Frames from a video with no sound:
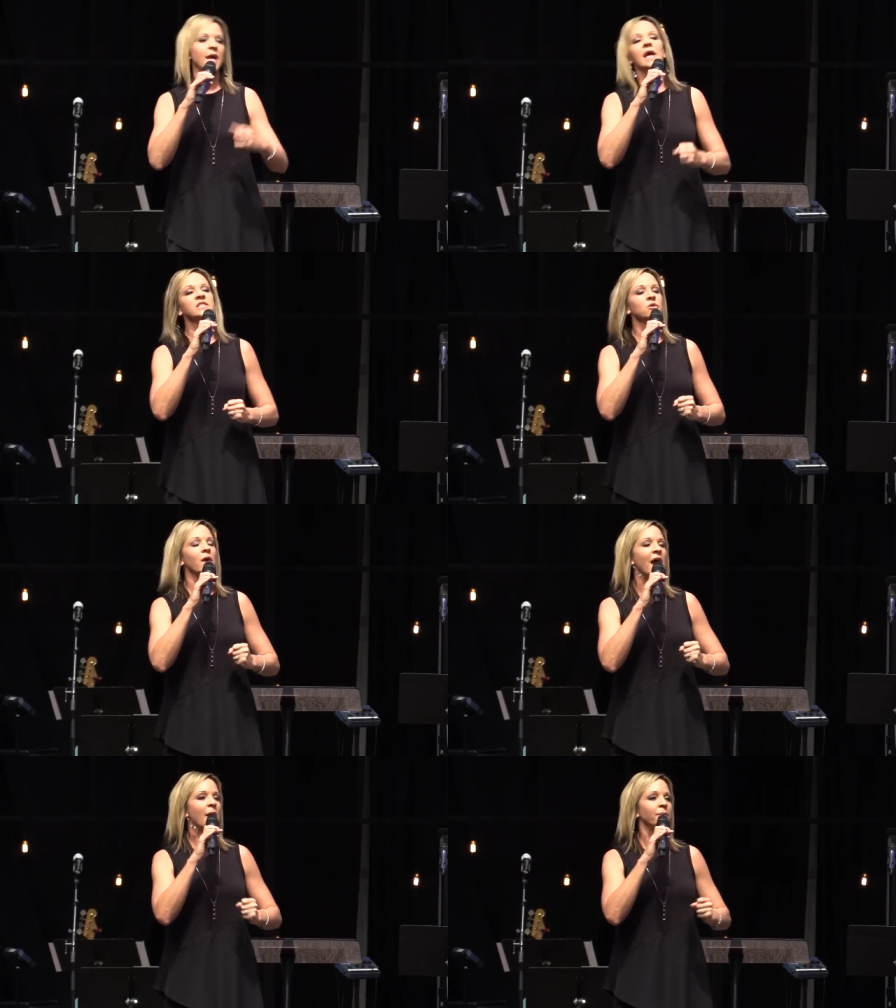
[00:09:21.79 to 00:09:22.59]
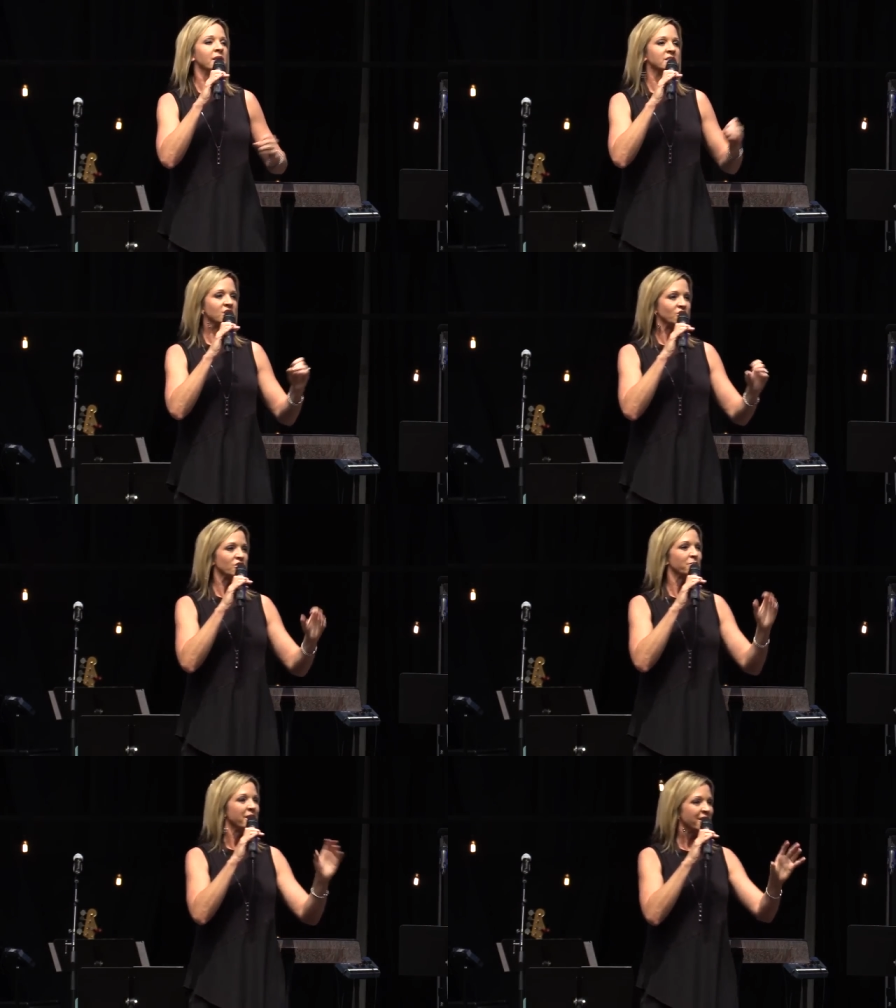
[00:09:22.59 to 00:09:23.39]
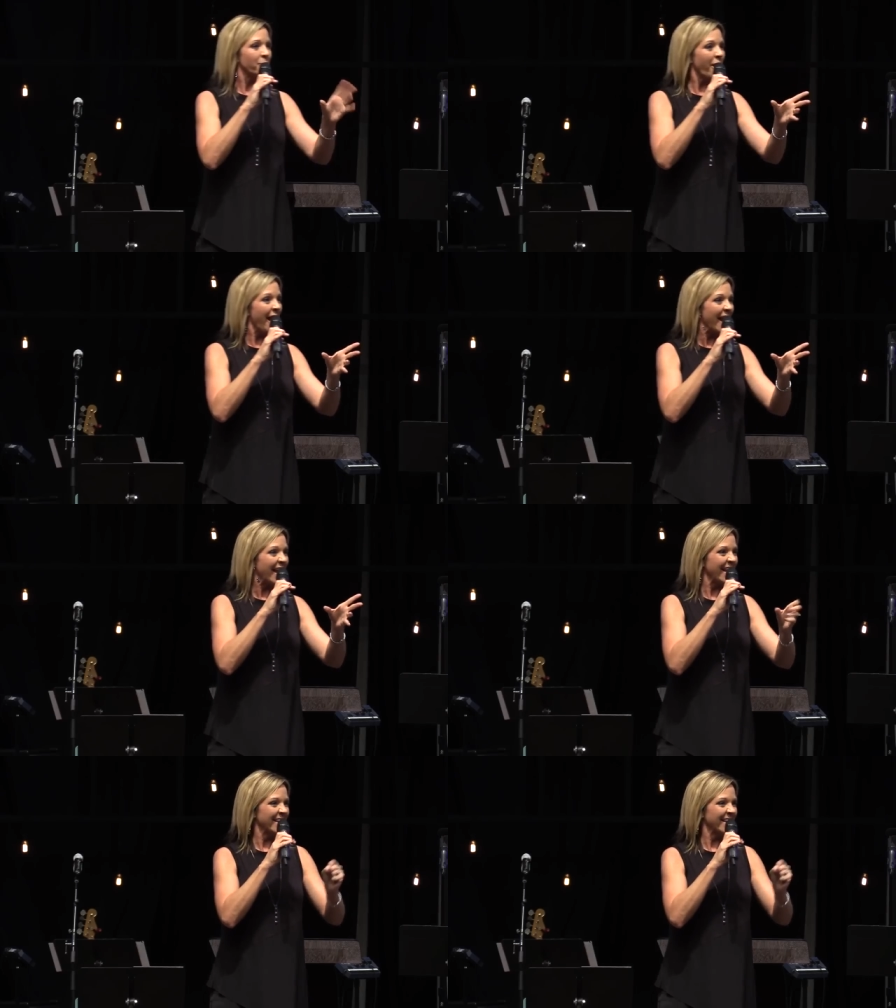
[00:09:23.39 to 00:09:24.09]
And so, what happened is the church began to pray.